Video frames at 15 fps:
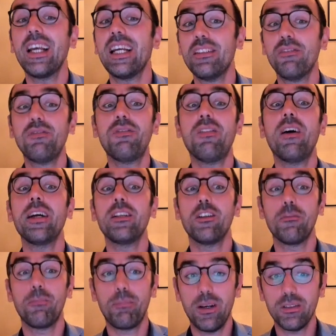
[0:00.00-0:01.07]
in the
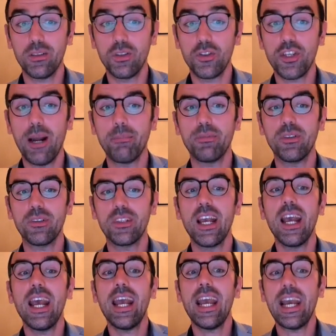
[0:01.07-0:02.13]
final puzzle chapters.
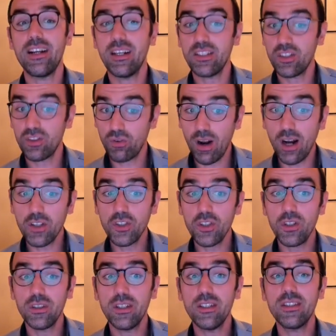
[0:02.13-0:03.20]
And I
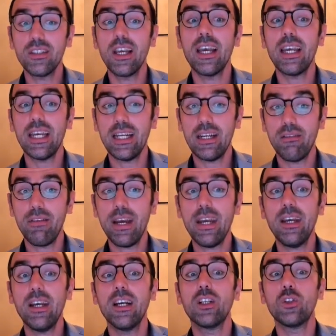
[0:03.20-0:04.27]
structured this in a
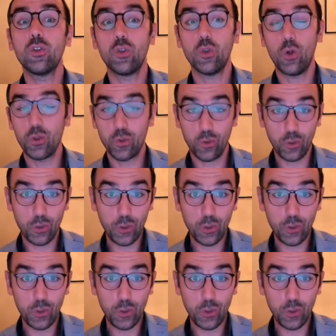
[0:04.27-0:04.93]
way to also